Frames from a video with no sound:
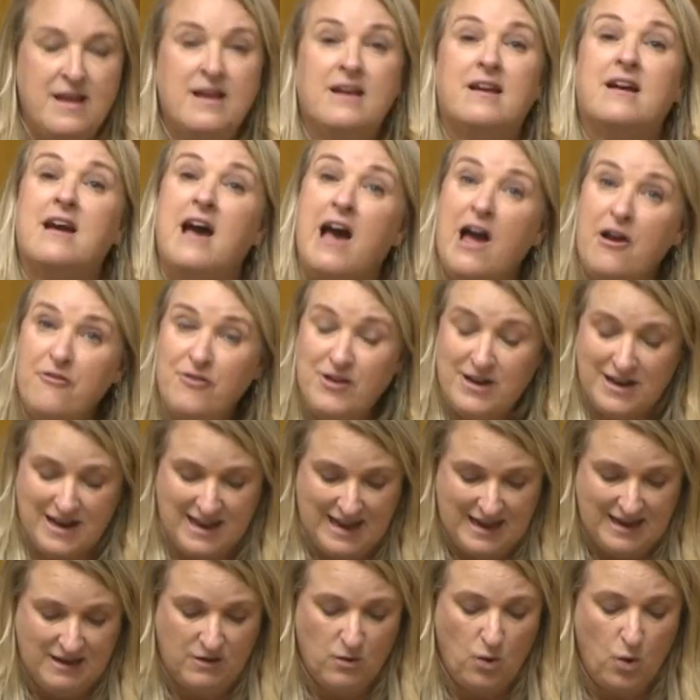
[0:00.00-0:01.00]

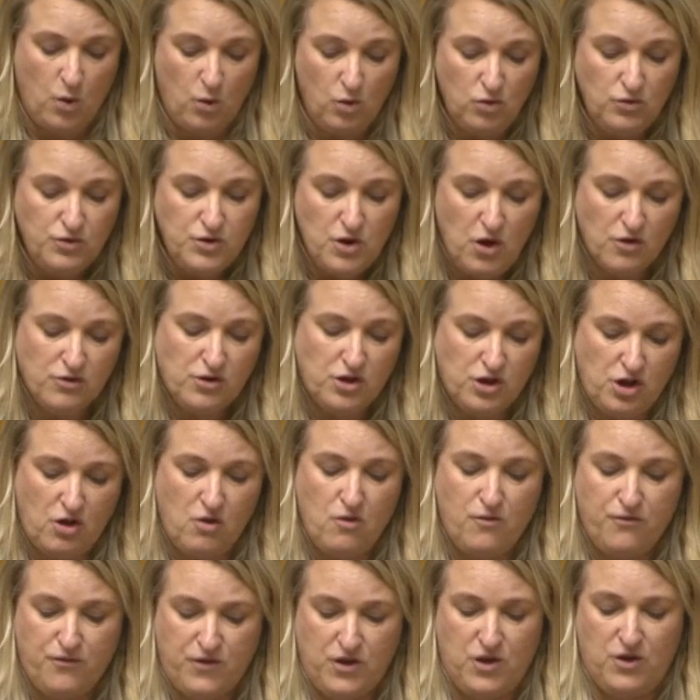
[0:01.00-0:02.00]
Currently, all
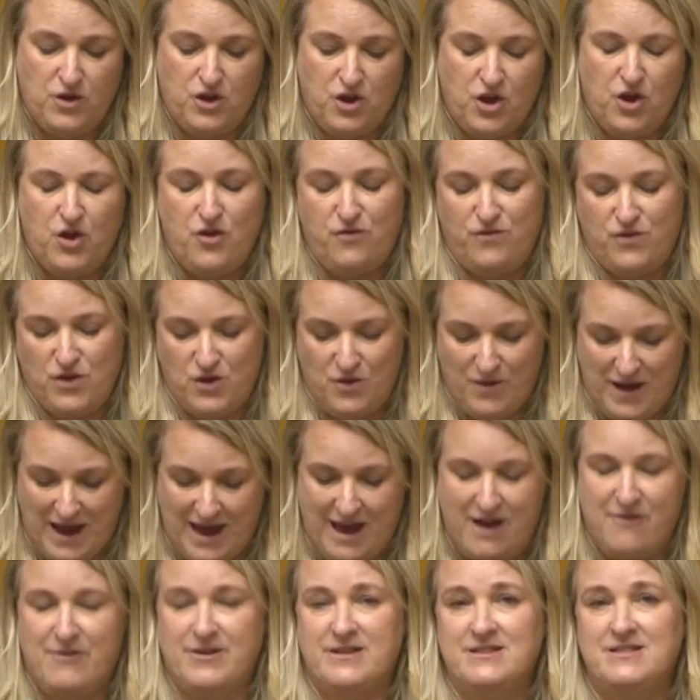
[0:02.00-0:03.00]
non-curfew
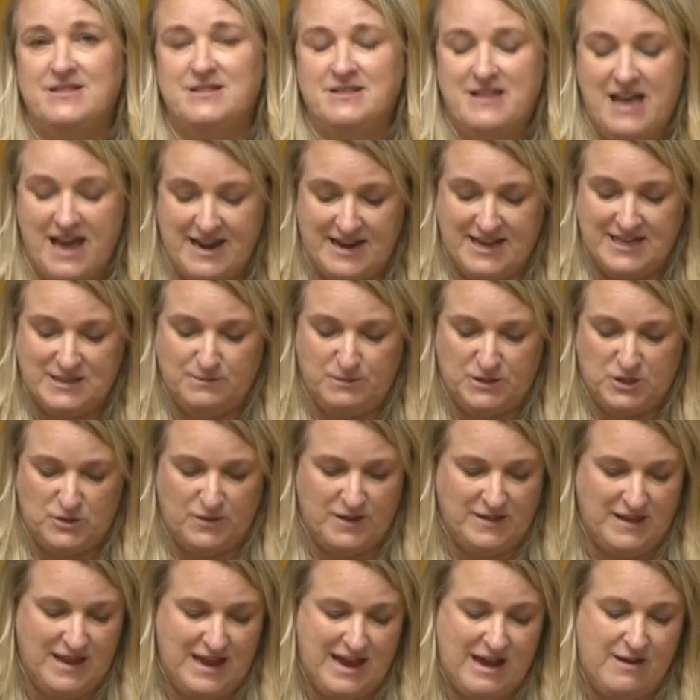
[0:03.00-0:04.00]
hours, that is,
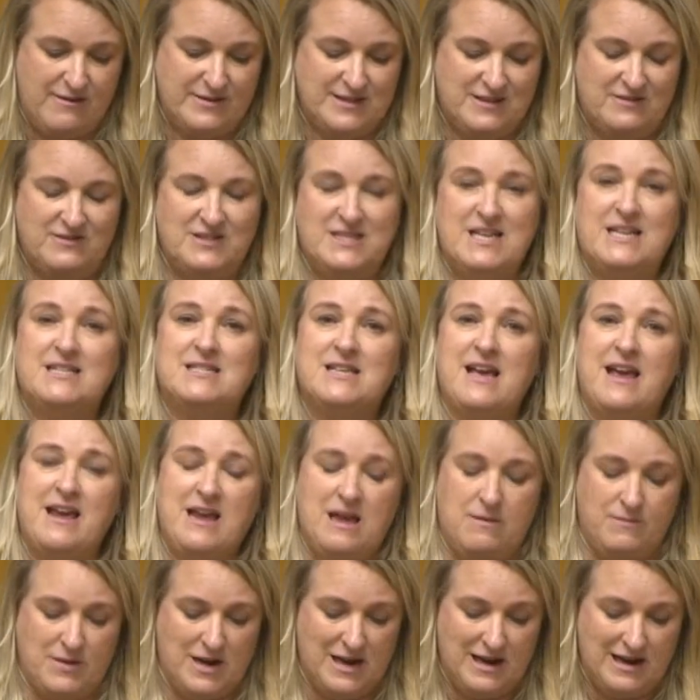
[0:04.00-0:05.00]
between the hours of 6
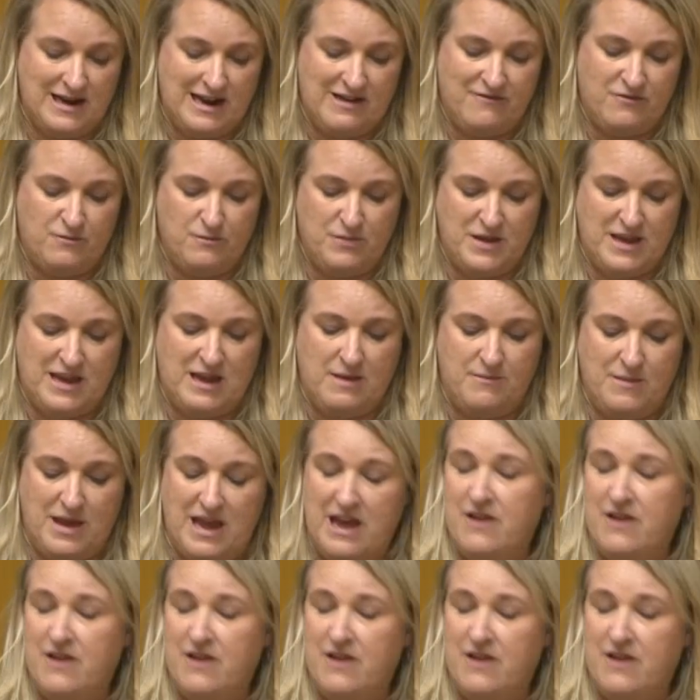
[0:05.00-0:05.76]
a.m. and 11 p.m.